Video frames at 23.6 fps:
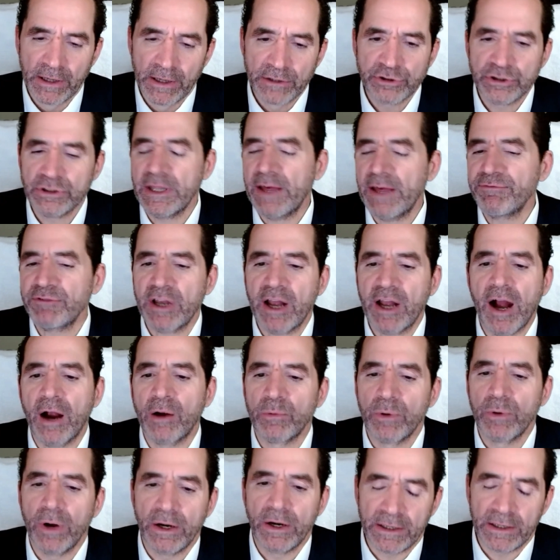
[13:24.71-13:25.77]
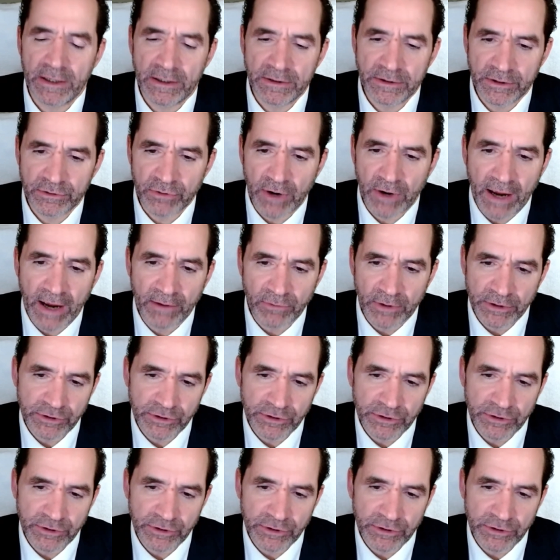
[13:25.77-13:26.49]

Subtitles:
she left the car running in the driveway.